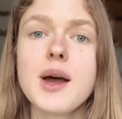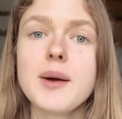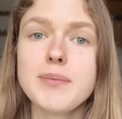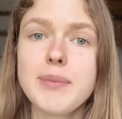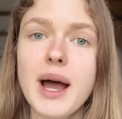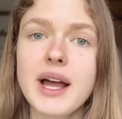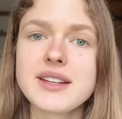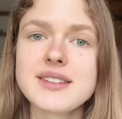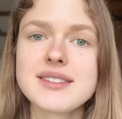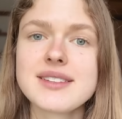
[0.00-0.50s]

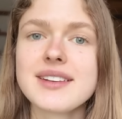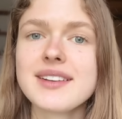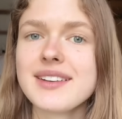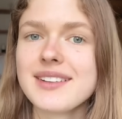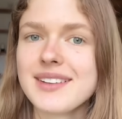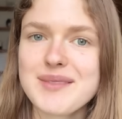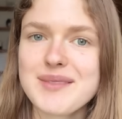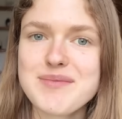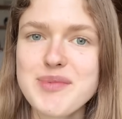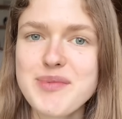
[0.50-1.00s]
But
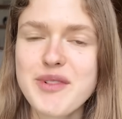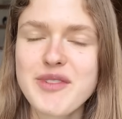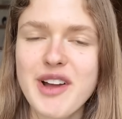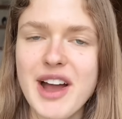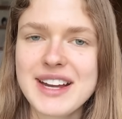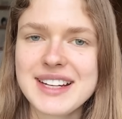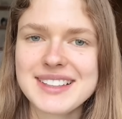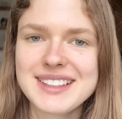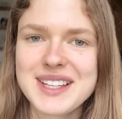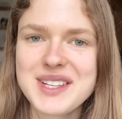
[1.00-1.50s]

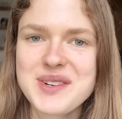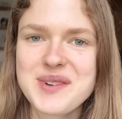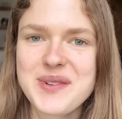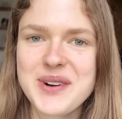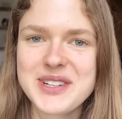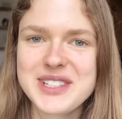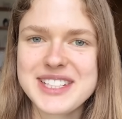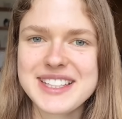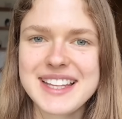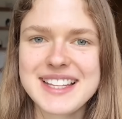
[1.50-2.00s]
providing that you're
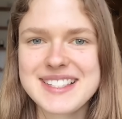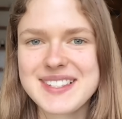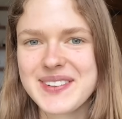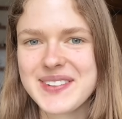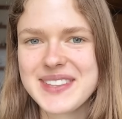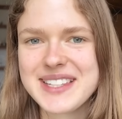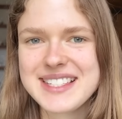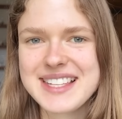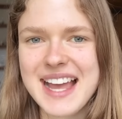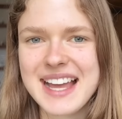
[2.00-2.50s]
watching this
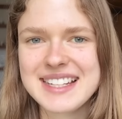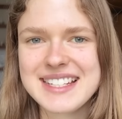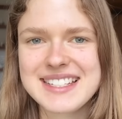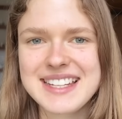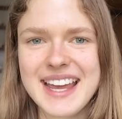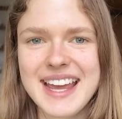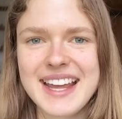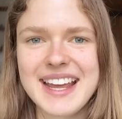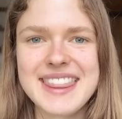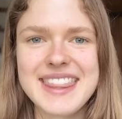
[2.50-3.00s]
on the
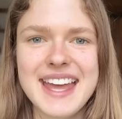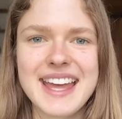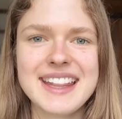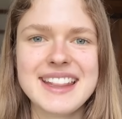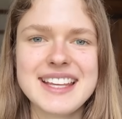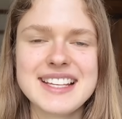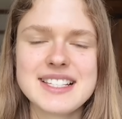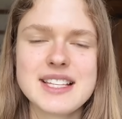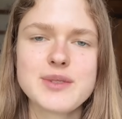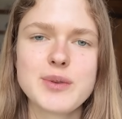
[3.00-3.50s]
Saturday, then
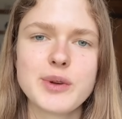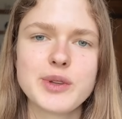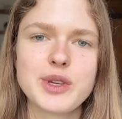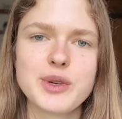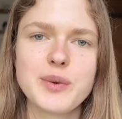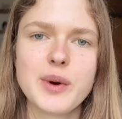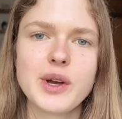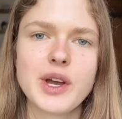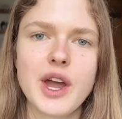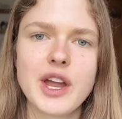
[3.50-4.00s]
this is what
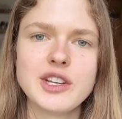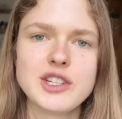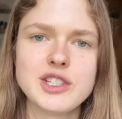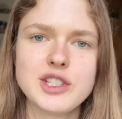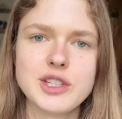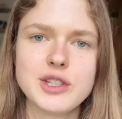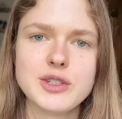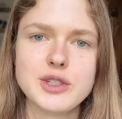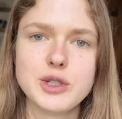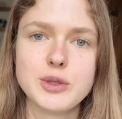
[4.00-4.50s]
you are going to
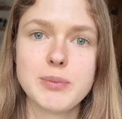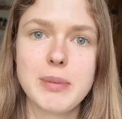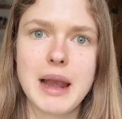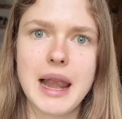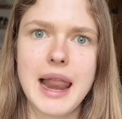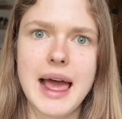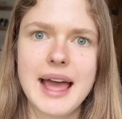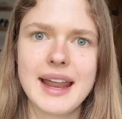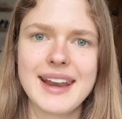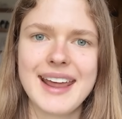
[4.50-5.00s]
do to
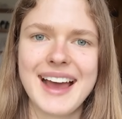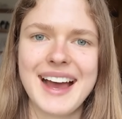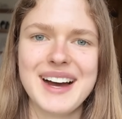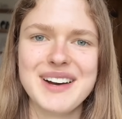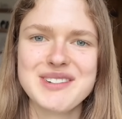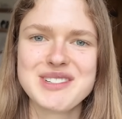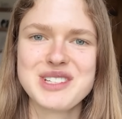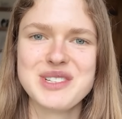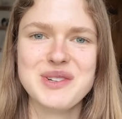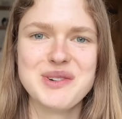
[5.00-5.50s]
plan
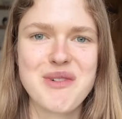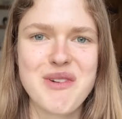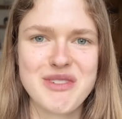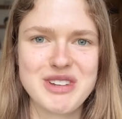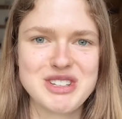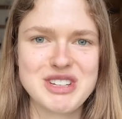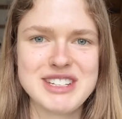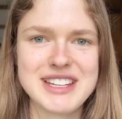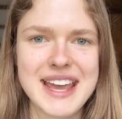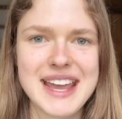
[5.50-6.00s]
out your
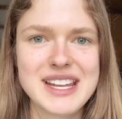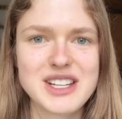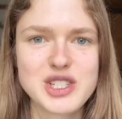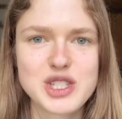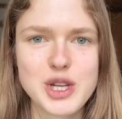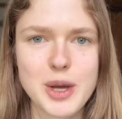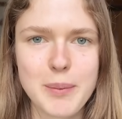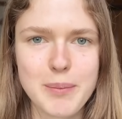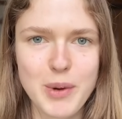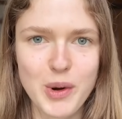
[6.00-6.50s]
revision date
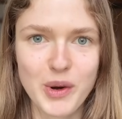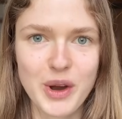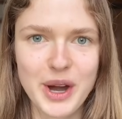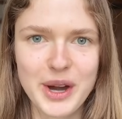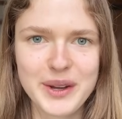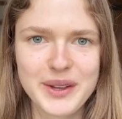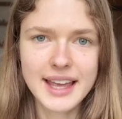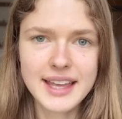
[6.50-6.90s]
tomorrow.